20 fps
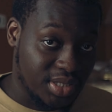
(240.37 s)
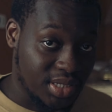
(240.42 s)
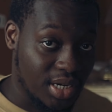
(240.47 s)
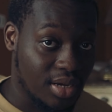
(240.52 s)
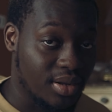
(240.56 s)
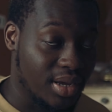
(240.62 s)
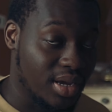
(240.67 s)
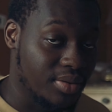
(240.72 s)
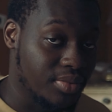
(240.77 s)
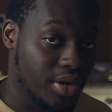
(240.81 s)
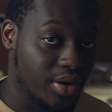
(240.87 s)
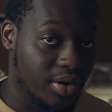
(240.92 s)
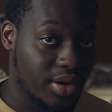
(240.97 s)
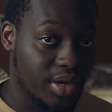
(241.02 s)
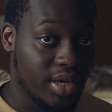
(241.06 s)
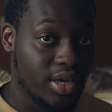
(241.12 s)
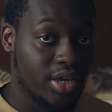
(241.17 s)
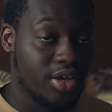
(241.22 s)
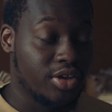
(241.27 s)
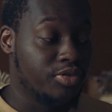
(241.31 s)
sound
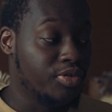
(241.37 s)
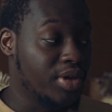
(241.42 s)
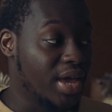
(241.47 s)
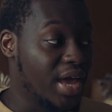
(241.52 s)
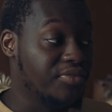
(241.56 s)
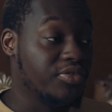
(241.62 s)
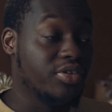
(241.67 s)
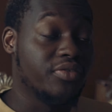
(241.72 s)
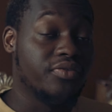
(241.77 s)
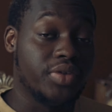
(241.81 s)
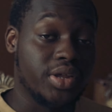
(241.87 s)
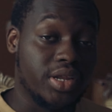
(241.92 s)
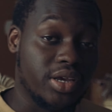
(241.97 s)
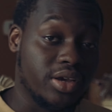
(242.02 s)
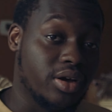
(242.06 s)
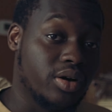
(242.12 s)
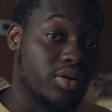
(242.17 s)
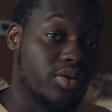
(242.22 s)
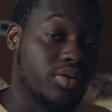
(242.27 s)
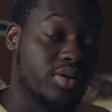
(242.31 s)
library? You have your
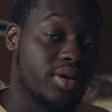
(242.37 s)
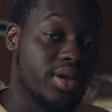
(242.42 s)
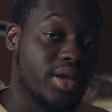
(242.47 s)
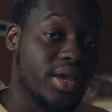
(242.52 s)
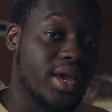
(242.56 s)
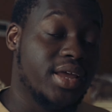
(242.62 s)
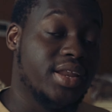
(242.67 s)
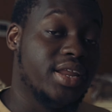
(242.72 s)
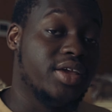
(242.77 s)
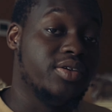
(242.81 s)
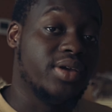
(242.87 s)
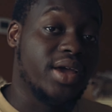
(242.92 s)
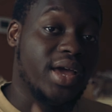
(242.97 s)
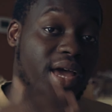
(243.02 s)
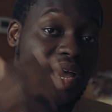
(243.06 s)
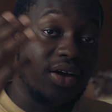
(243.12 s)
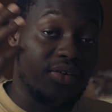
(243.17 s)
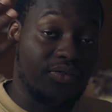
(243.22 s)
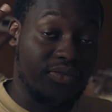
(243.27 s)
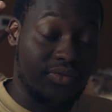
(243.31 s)
video, and then you
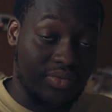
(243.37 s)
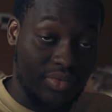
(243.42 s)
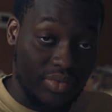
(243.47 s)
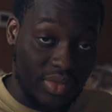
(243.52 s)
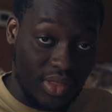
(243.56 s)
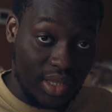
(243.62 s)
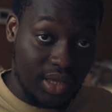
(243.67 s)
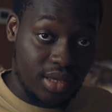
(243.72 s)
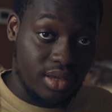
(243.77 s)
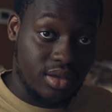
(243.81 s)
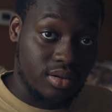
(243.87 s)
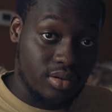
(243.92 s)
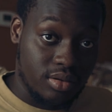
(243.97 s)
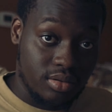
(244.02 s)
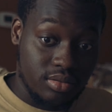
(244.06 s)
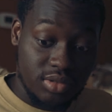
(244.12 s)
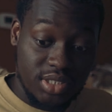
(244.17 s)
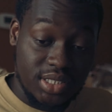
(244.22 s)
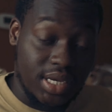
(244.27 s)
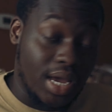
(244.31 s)
have the
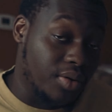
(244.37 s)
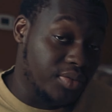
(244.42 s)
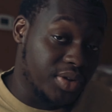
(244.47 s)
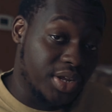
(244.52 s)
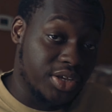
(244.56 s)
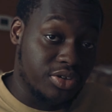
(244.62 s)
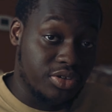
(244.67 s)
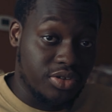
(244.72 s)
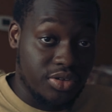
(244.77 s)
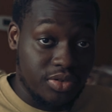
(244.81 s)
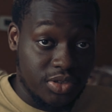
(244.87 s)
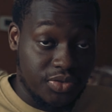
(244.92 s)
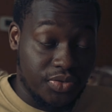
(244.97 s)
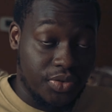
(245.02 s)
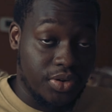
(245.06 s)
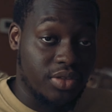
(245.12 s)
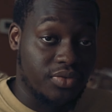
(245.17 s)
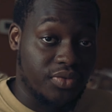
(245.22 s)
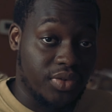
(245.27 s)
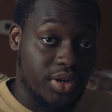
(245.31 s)
sound that you use
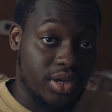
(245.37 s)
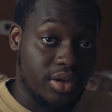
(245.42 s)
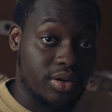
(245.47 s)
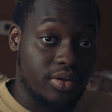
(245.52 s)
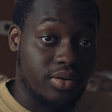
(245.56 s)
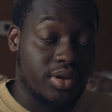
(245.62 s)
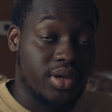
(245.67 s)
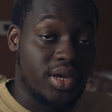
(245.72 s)
for the video.